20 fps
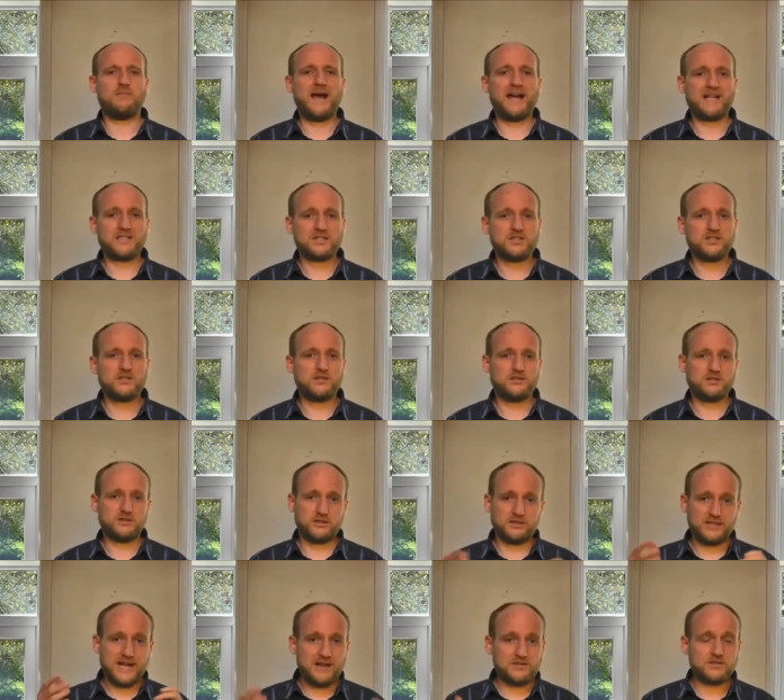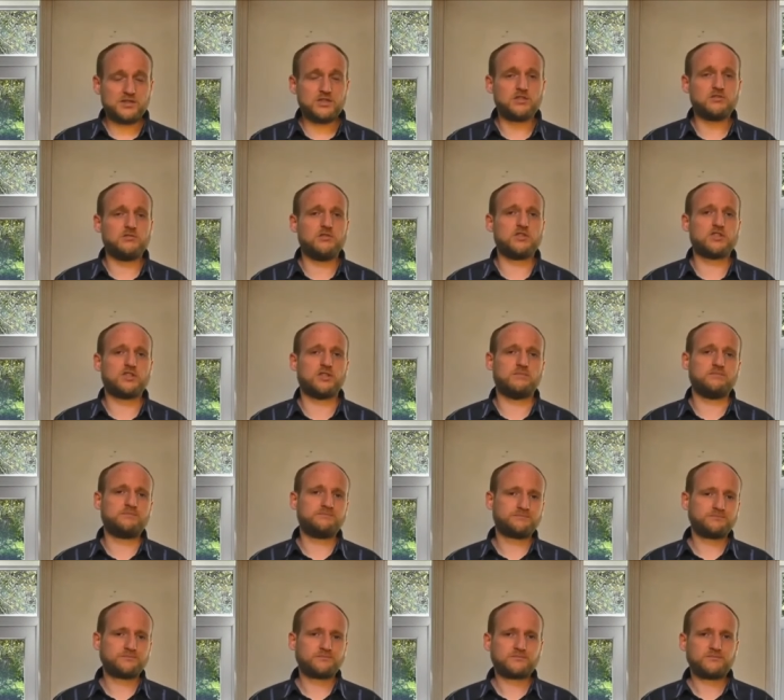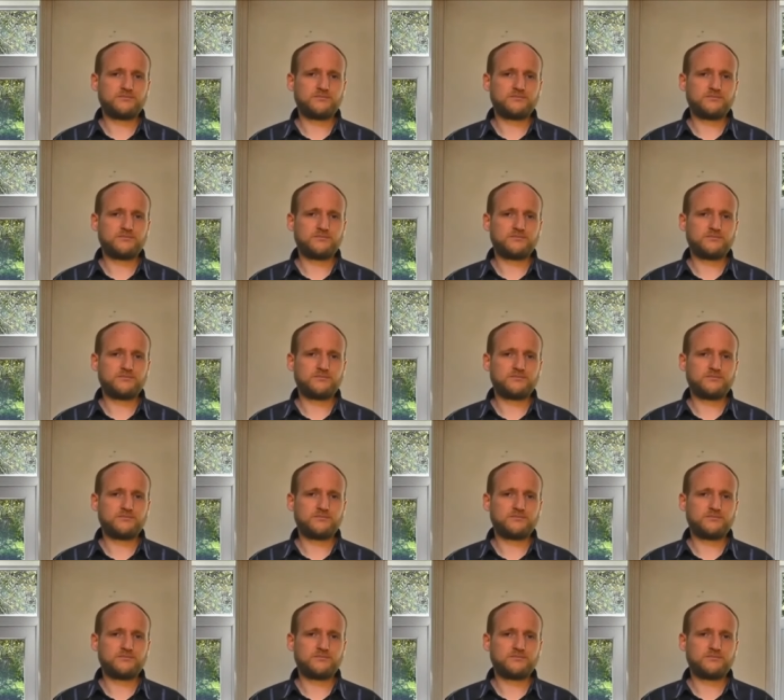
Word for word: back to down to Jerusalem